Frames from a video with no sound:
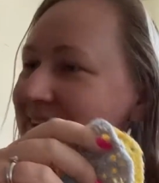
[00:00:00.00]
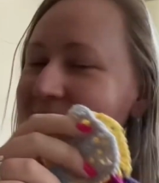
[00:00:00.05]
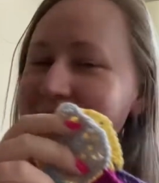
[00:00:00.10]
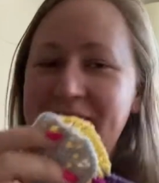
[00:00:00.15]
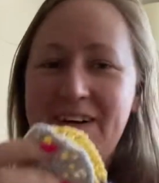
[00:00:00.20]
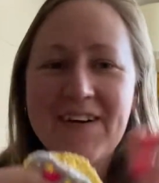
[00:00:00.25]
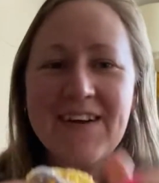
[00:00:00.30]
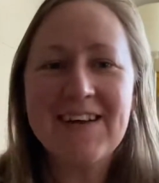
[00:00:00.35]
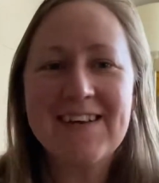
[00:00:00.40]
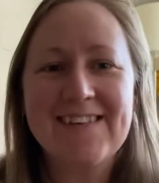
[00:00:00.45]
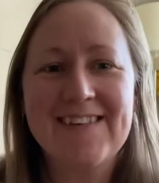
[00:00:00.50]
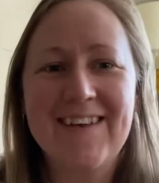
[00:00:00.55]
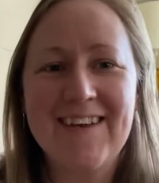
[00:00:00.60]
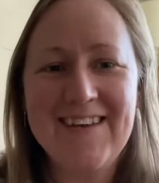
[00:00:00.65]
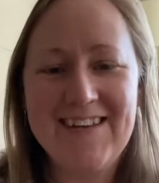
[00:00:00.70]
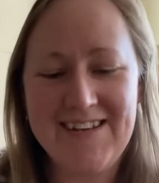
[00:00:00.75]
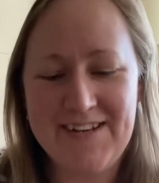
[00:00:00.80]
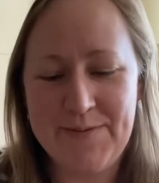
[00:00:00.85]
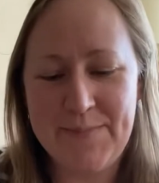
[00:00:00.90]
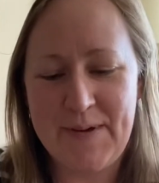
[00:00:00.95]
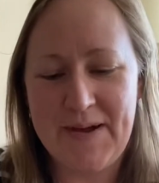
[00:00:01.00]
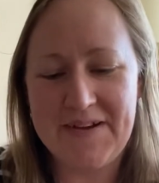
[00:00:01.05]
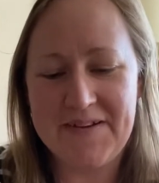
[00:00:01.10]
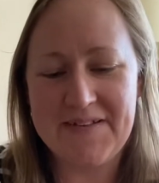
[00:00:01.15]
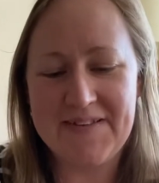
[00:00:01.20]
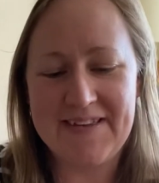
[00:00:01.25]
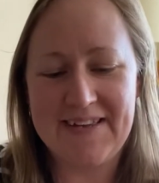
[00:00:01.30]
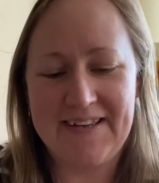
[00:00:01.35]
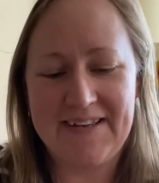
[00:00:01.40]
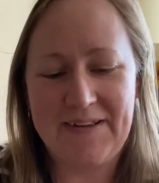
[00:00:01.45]
very excited
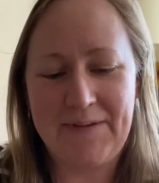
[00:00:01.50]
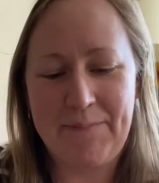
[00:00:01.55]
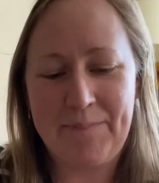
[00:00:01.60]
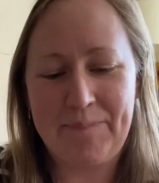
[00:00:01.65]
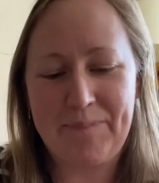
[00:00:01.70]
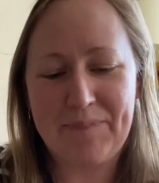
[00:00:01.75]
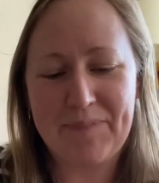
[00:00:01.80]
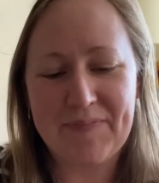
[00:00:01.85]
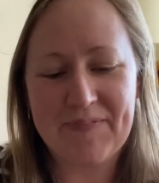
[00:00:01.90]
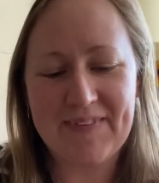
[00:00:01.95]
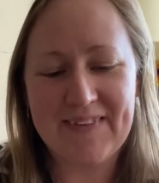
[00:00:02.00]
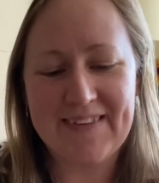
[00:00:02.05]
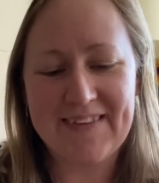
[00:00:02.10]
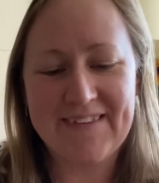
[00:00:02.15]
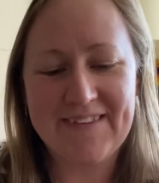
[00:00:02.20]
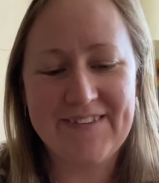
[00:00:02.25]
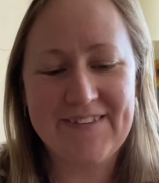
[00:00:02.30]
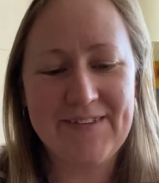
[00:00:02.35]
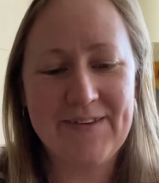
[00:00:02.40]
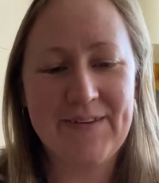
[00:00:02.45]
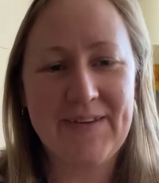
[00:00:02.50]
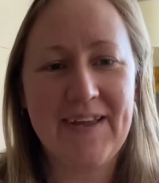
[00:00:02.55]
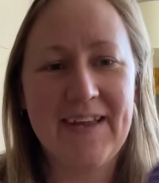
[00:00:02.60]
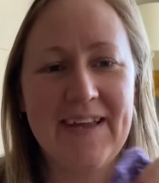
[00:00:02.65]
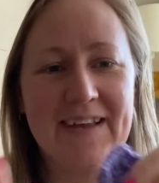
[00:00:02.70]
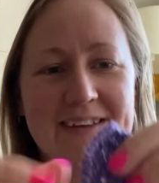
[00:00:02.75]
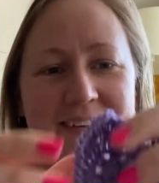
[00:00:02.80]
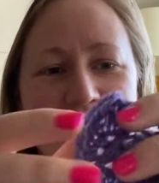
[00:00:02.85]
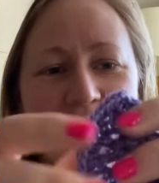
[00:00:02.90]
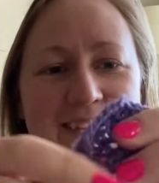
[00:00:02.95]
about it. So
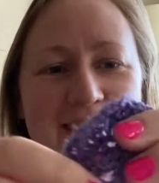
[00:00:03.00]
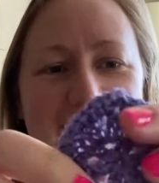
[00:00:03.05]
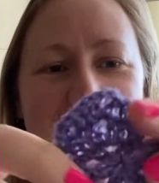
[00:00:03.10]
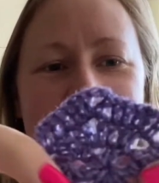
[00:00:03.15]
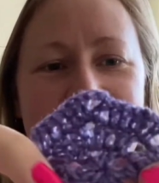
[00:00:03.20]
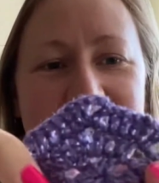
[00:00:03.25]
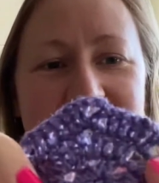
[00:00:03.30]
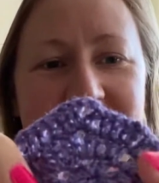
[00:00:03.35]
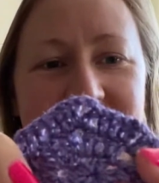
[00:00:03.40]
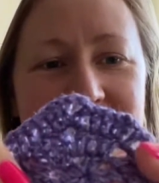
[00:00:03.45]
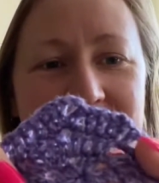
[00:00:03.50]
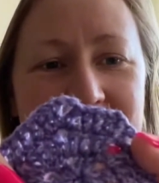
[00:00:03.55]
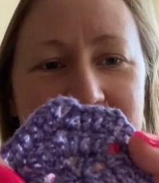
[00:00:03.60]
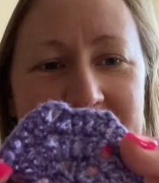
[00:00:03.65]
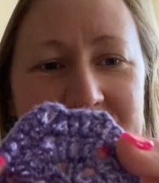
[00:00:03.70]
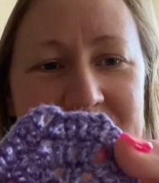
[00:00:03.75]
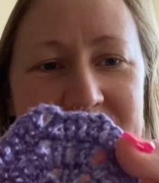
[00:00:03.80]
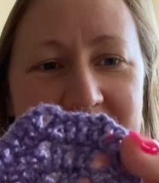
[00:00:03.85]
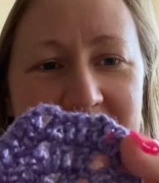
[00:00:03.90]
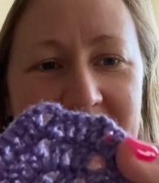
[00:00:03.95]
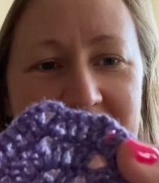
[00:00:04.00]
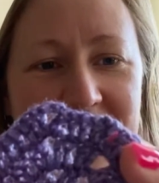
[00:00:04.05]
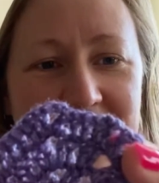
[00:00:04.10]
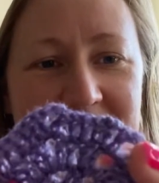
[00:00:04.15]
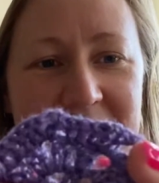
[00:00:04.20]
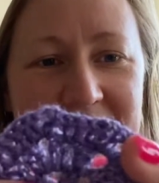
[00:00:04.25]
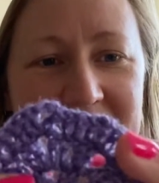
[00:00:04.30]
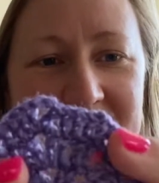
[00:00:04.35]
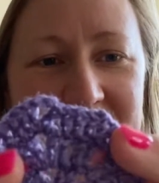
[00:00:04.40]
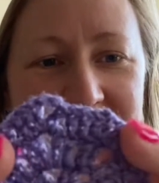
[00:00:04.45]
yeah, so they're little crochet
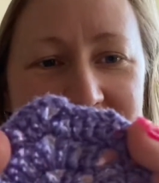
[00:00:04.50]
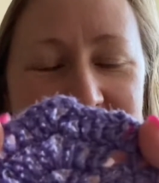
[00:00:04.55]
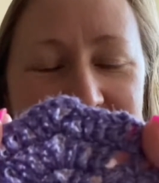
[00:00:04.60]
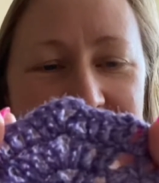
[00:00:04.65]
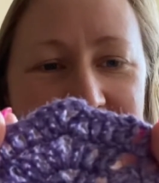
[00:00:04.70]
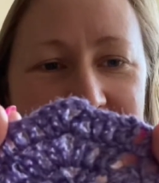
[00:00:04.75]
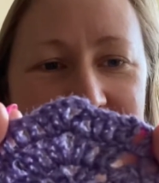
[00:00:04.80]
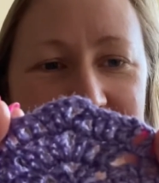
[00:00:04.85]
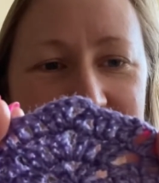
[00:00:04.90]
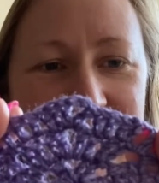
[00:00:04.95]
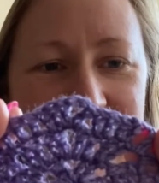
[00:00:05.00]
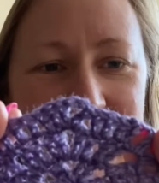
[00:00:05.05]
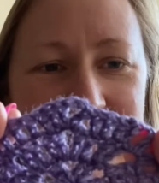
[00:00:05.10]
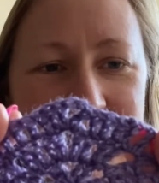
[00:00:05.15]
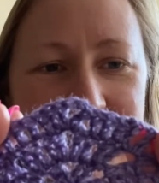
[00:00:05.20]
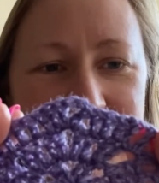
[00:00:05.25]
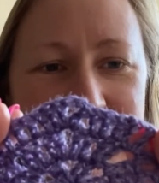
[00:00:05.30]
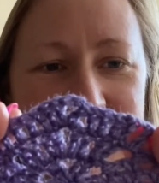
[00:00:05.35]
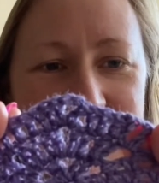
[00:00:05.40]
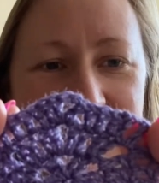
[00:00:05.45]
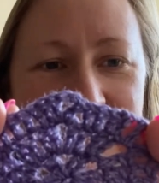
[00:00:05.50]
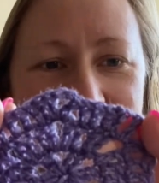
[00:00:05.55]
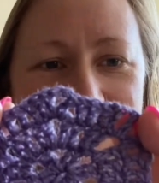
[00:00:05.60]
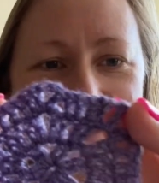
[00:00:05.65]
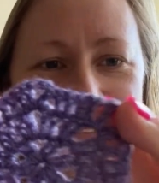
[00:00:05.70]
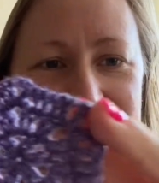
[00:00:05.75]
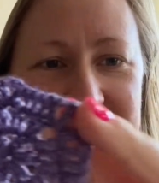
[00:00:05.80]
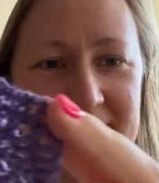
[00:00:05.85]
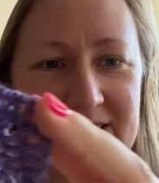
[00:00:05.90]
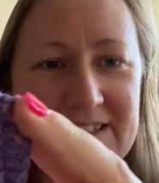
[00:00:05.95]

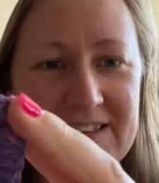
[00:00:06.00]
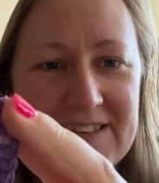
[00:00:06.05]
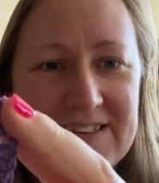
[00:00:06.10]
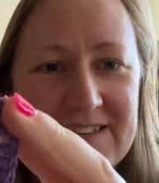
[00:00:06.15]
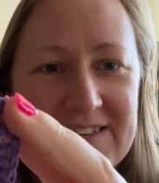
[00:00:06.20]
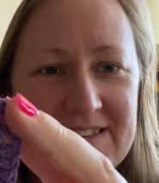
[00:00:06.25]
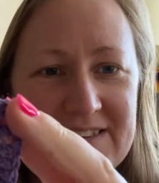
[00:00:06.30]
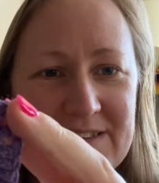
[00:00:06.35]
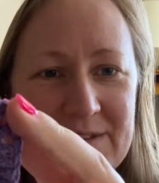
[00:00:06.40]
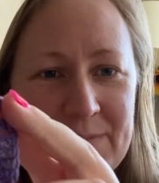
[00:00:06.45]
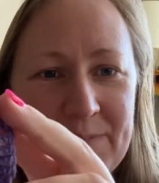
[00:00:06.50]
hexagons.